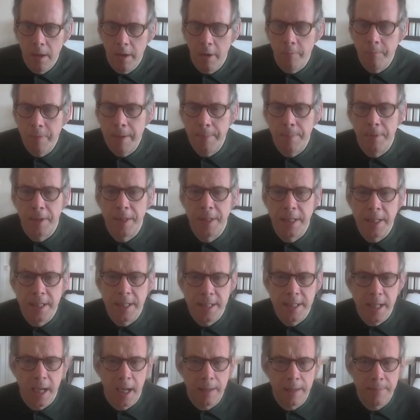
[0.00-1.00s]
people in the
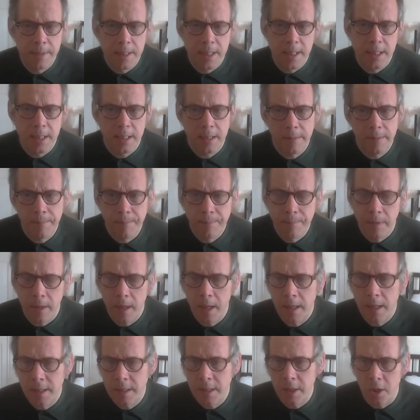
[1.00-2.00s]
asylum system,
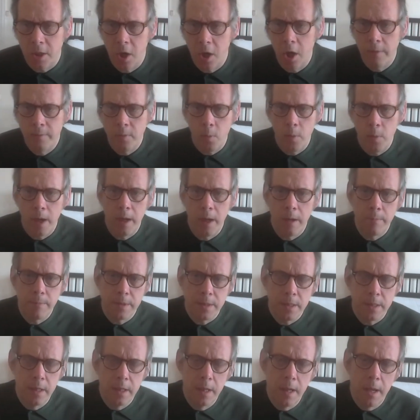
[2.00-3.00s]
and it got overwhelmed.
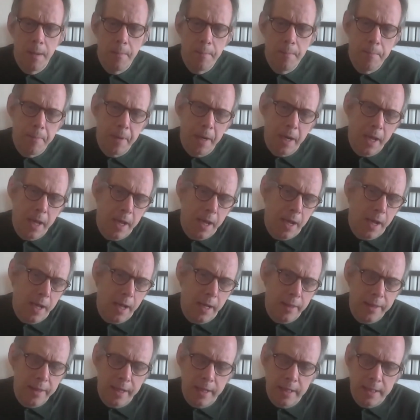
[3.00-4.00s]
But I
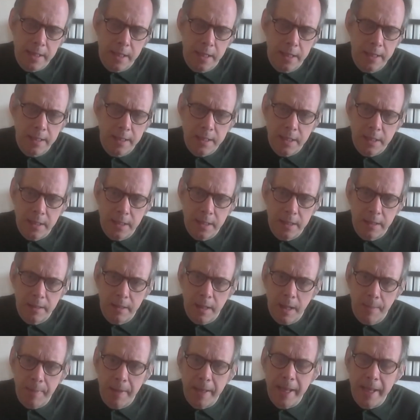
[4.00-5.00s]
think
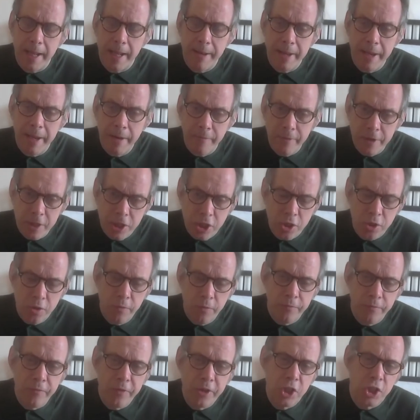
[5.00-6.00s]
the
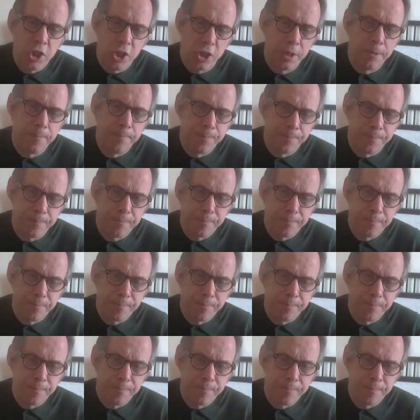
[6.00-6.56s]
original vision